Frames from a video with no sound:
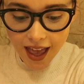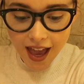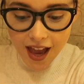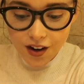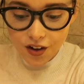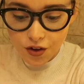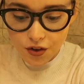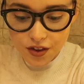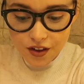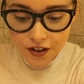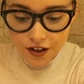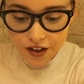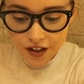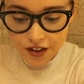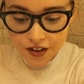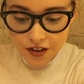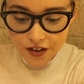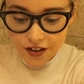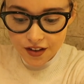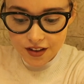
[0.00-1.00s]
don't know,
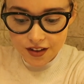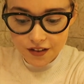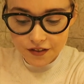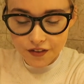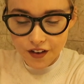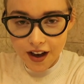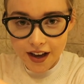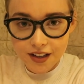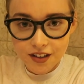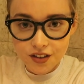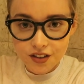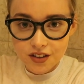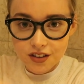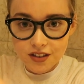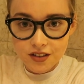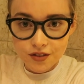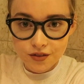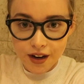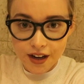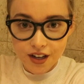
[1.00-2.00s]
the
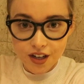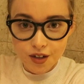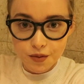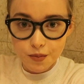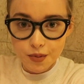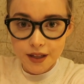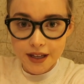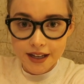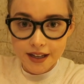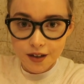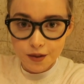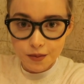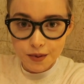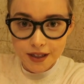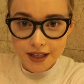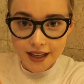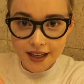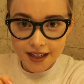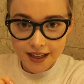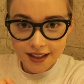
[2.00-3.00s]
vinyl record player
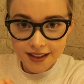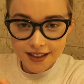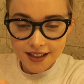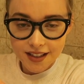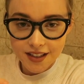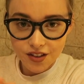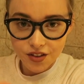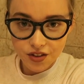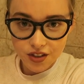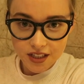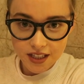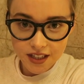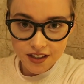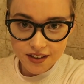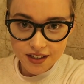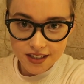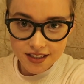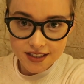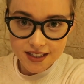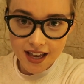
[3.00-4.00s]
playing, and like you could
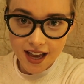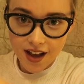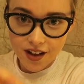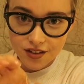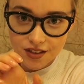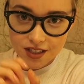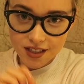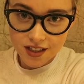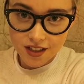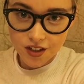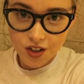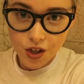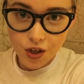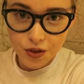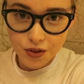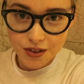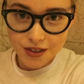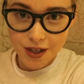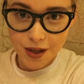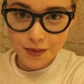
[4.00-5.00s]
hear the sounds and the
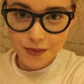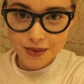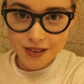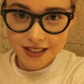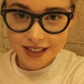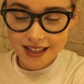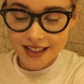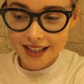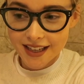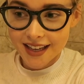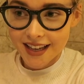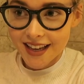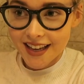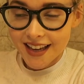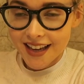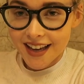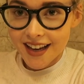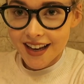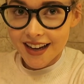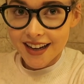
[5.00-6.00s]
close-ups.
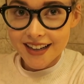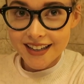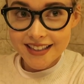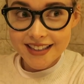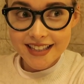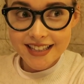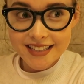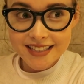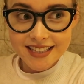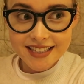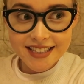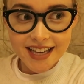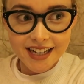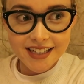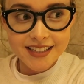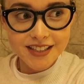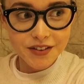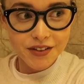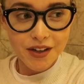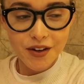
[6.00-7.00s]
It's
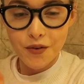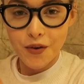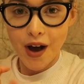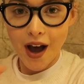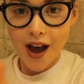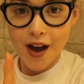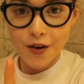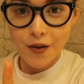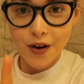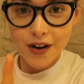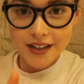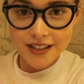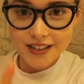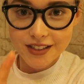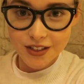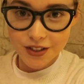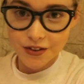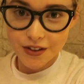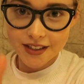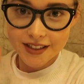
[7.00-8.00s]
exactly like what I want to
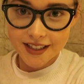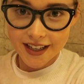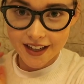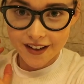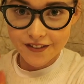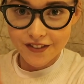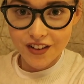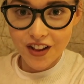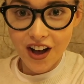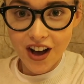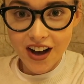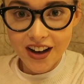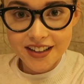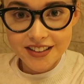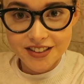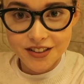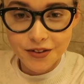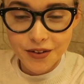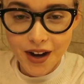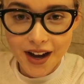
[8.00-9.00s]
do in like
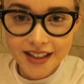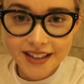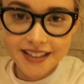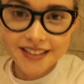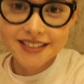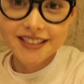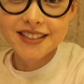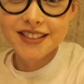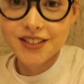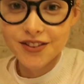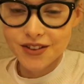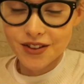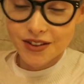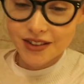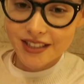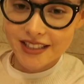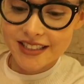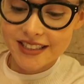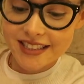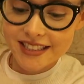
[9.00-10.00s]
vlogs, or what I like to do,
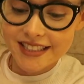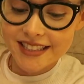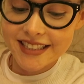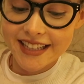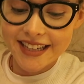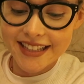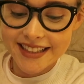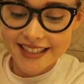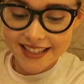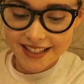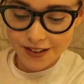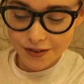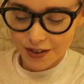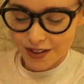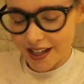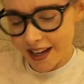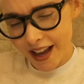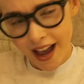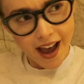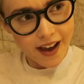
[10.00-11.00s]
those little detail things,
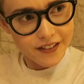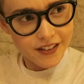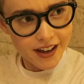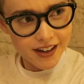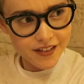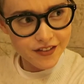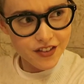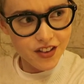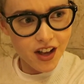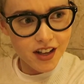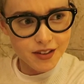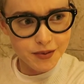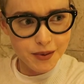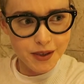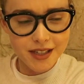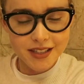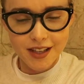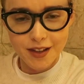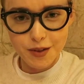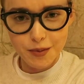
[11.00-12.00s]
which I've kind of lost
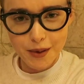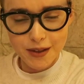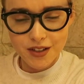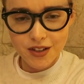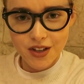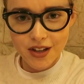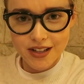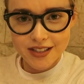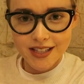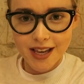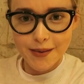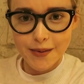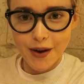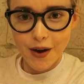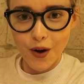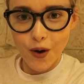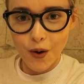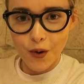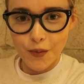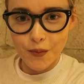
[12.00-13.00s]
because I spent a lot of time
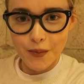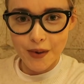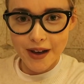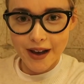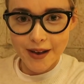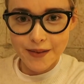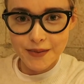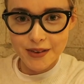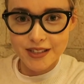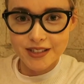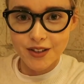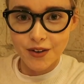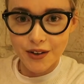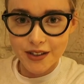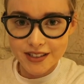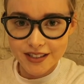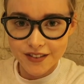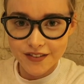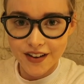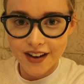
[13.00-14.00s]
at home, but I miss
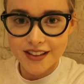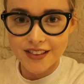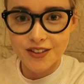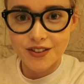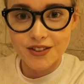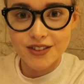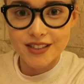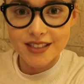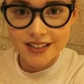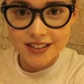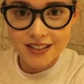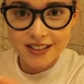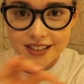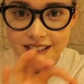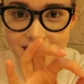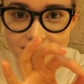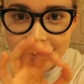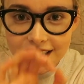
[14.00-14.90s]
going to find those little